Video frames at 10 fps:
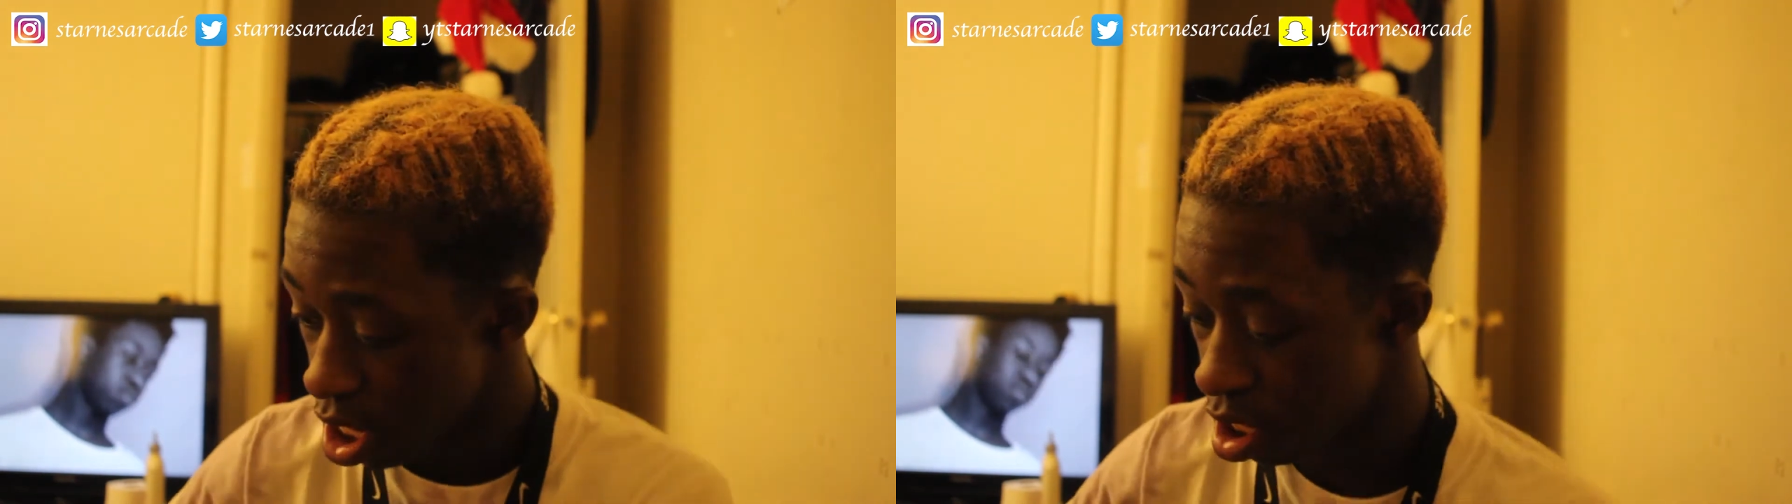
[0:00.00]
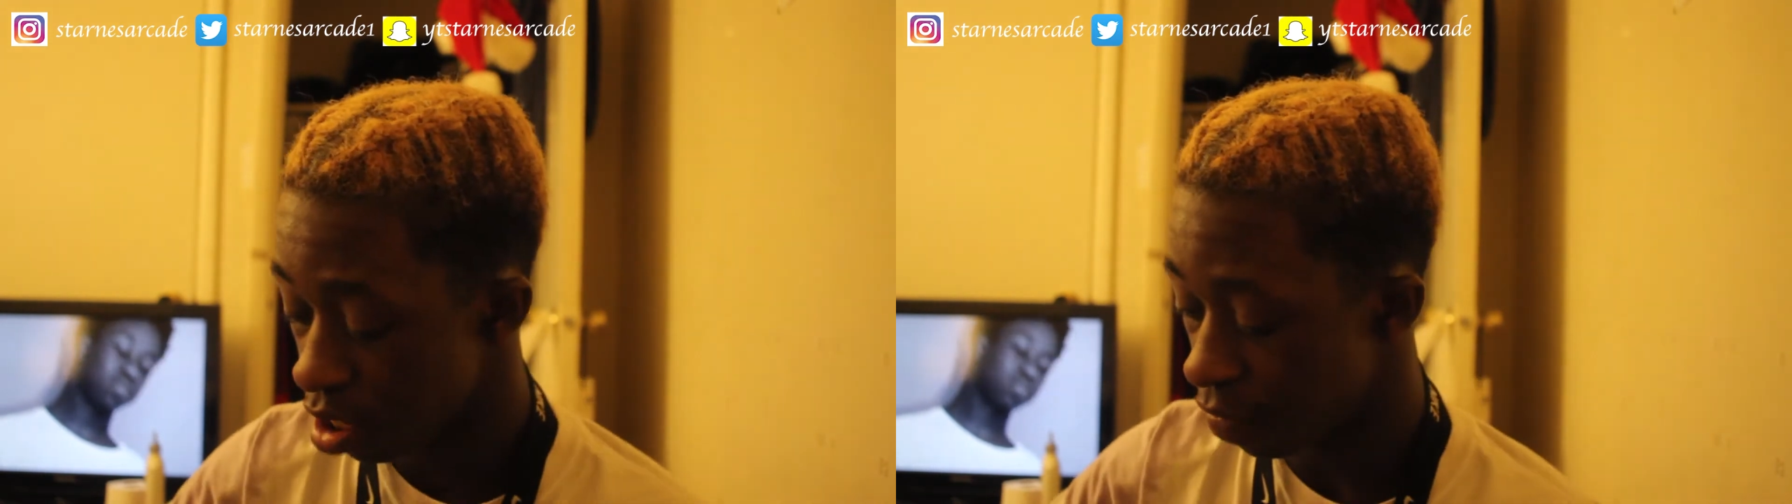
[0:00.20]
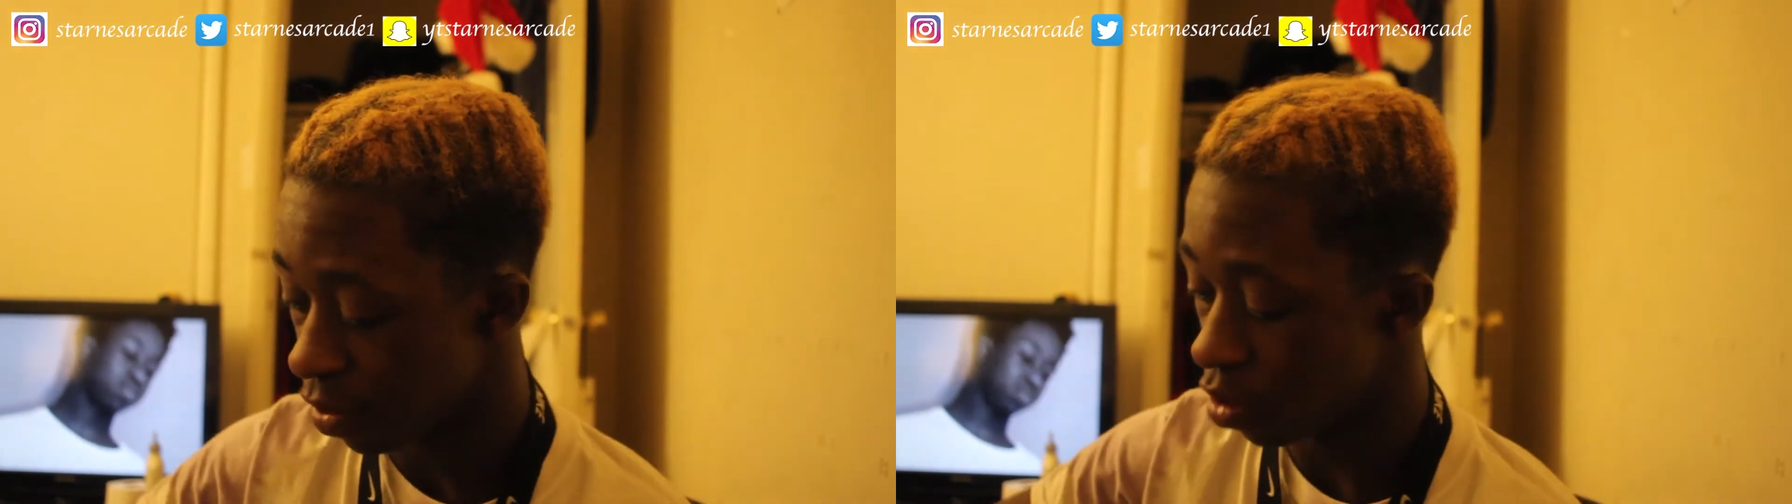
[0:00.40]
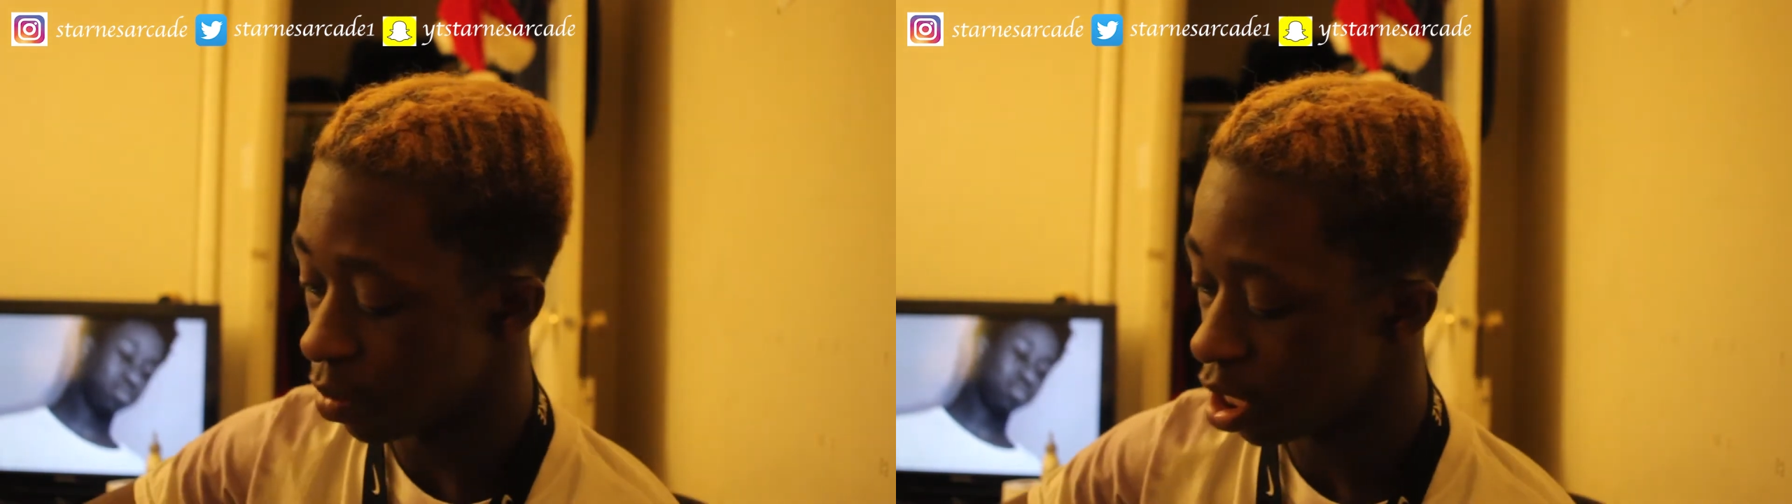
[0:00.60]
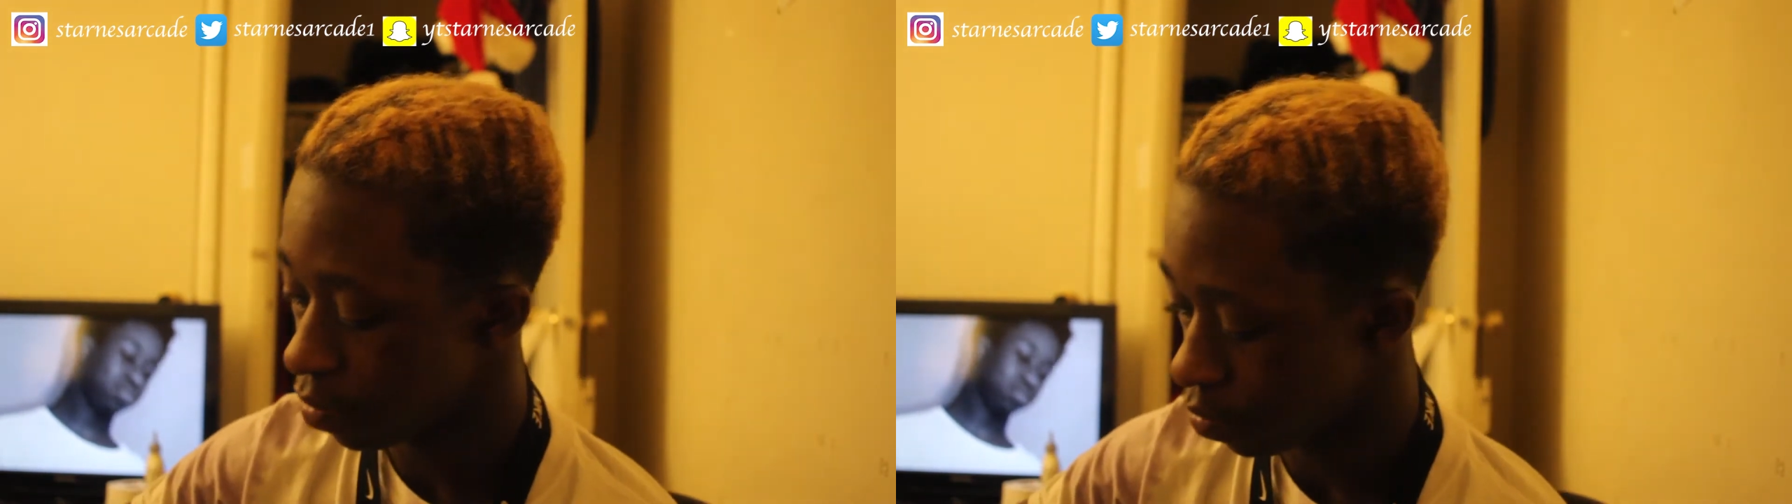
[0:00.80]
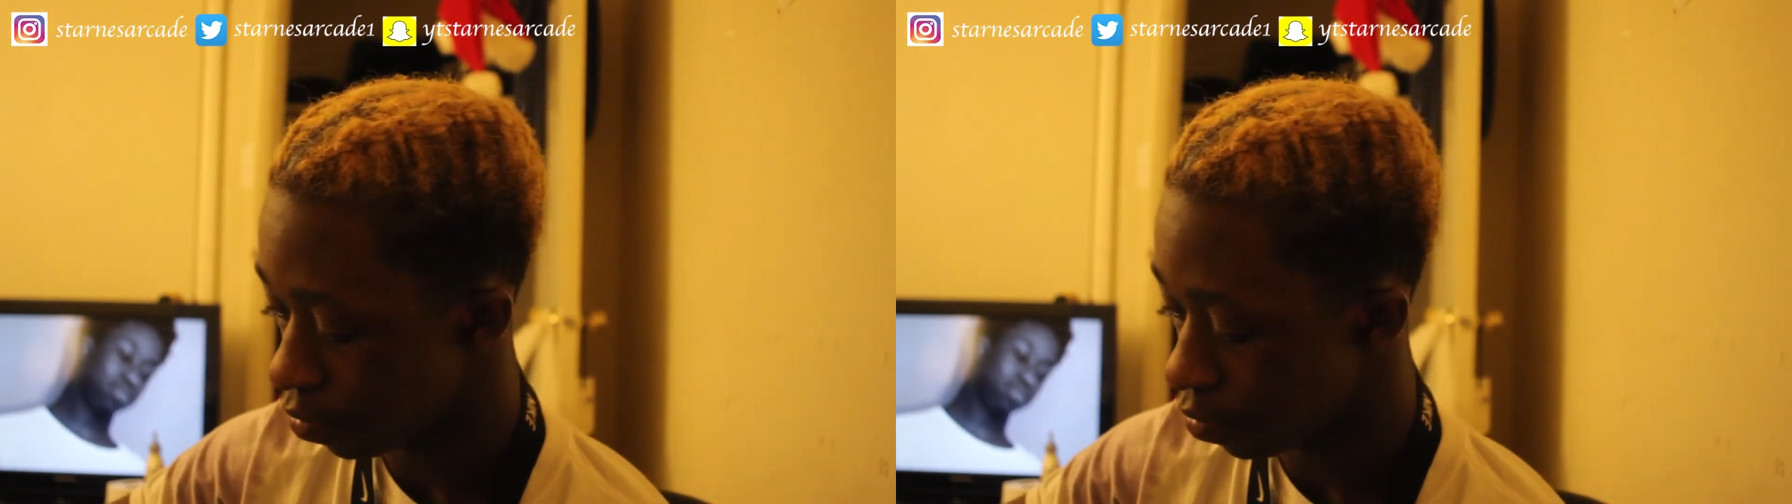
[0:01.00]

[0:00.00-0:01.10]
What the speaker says: You feel me?